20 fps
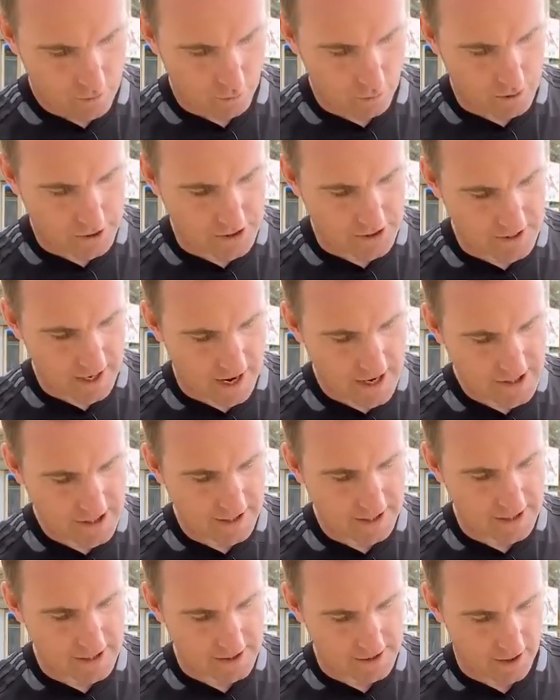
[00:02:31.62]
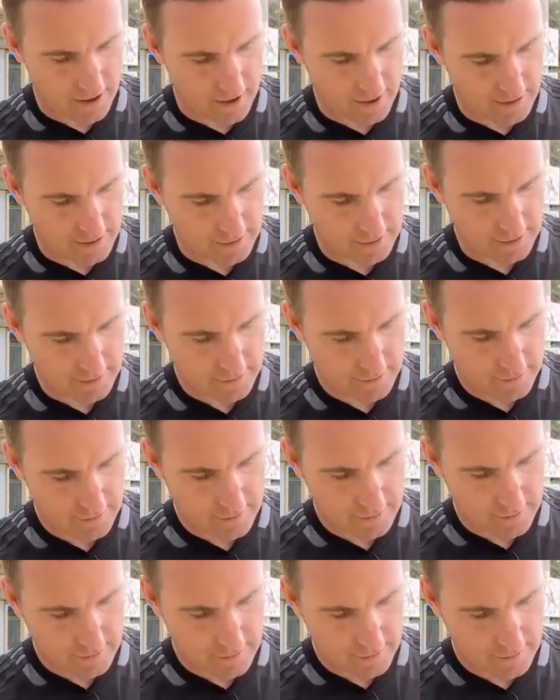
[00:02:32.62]
which is actually designed
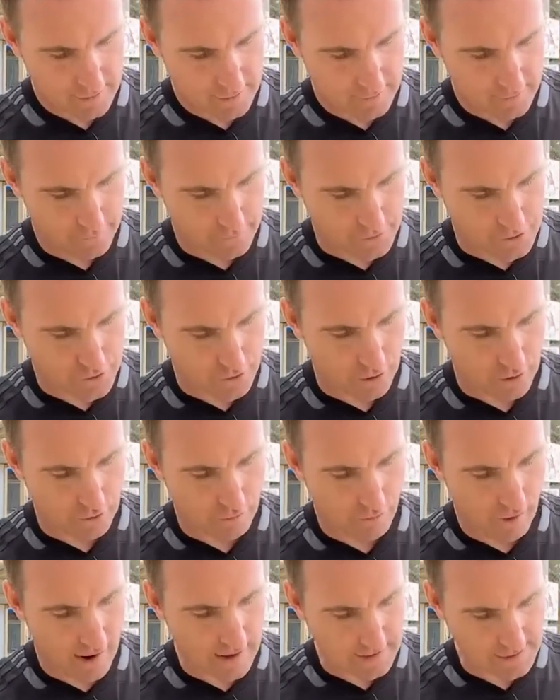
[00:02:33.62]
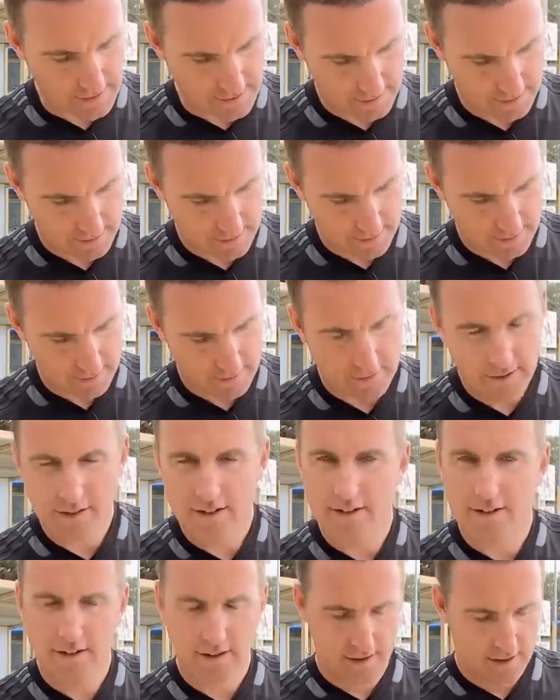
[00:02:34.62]
for stroke rate,
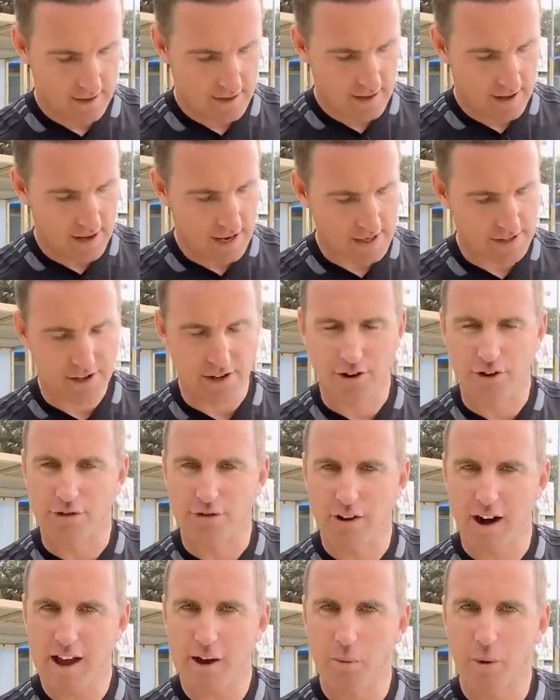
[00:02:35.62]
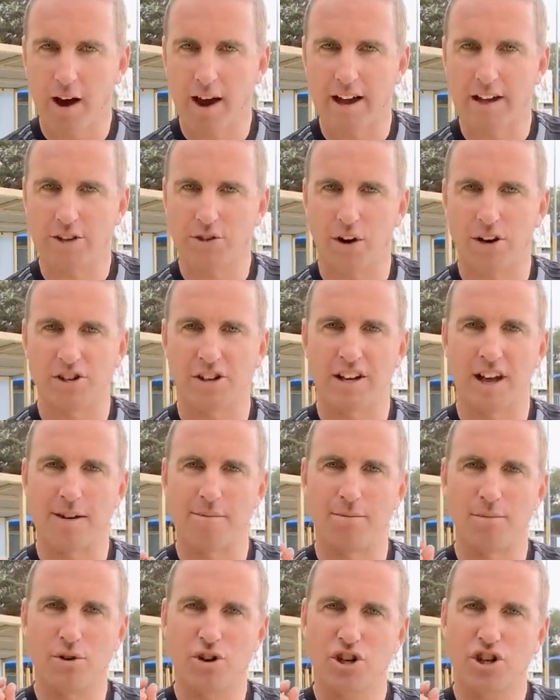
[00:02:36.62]
is a great way to actually
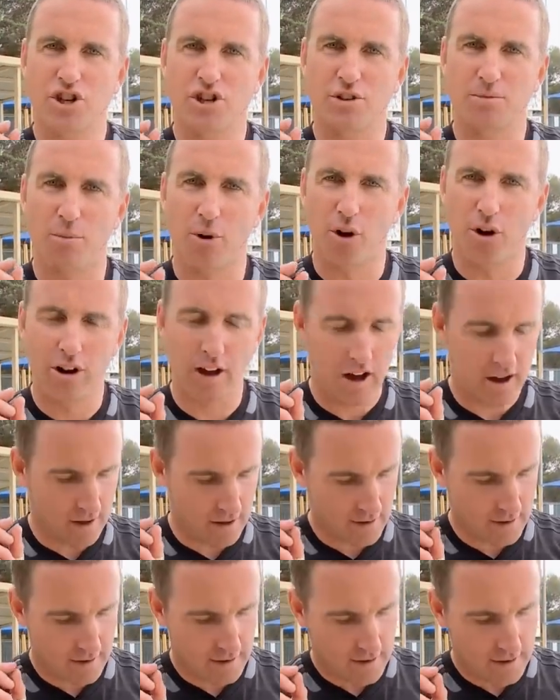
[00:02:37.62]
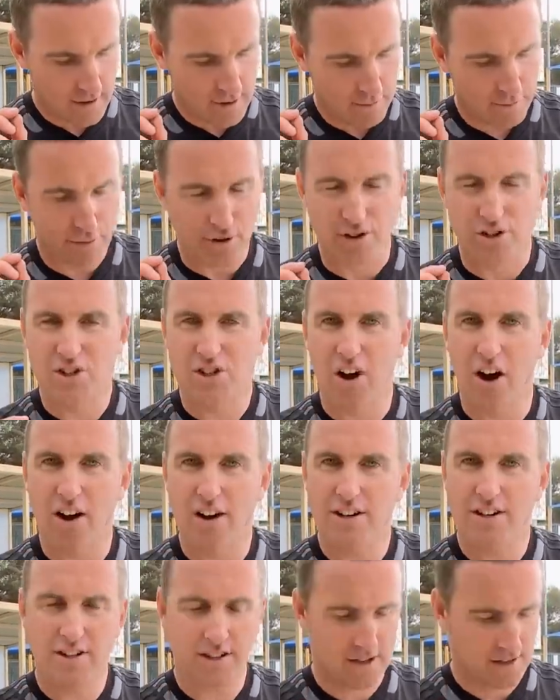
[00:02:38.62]
get much smaller,
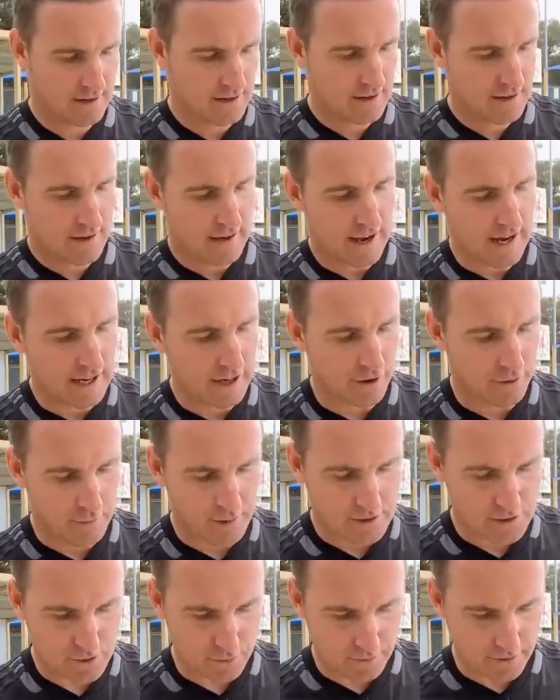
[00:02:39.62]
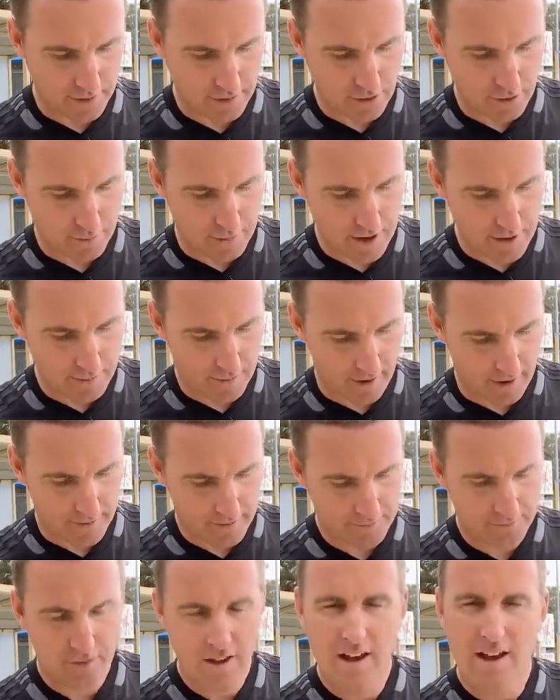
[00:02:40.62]
precise increments within your beeper.
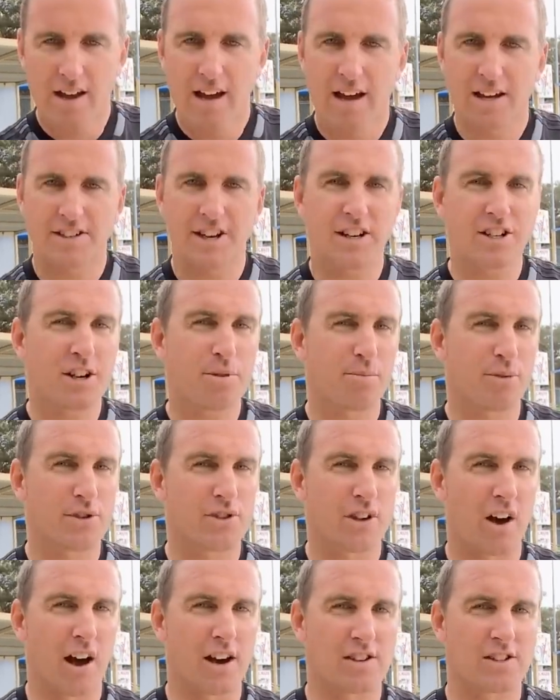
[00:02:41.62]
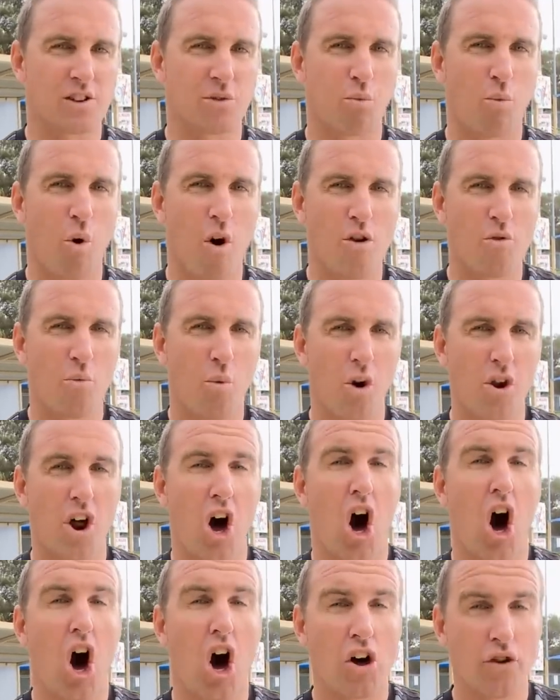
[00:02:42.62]
It's actually precise to
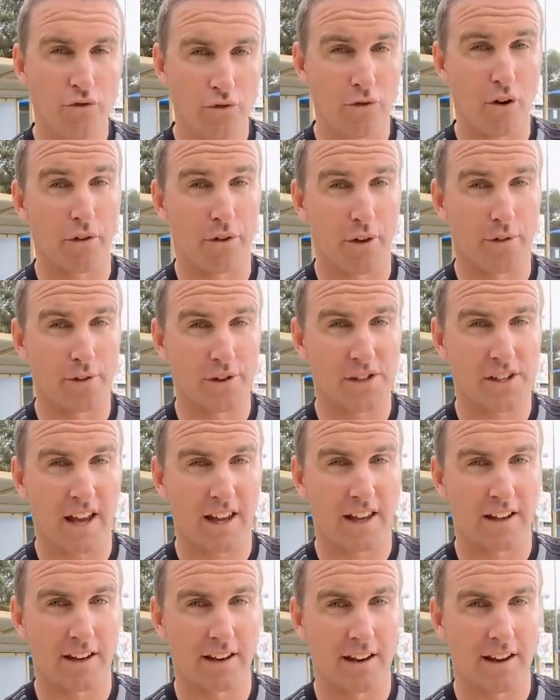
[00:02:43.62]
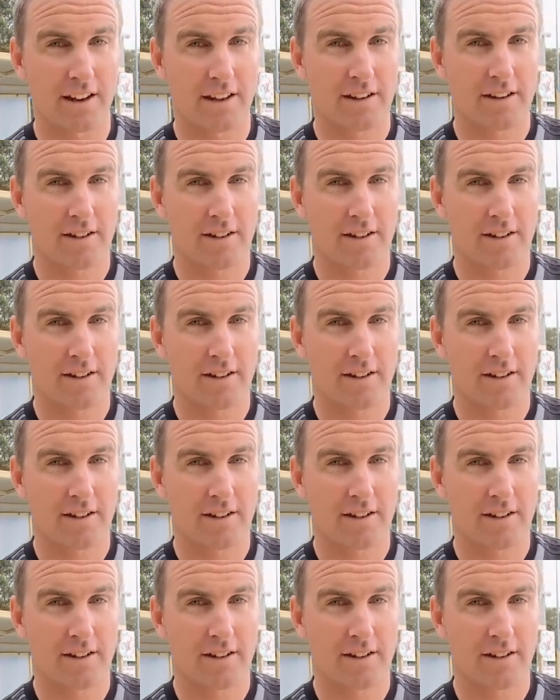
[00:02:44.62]
1/100th of a second.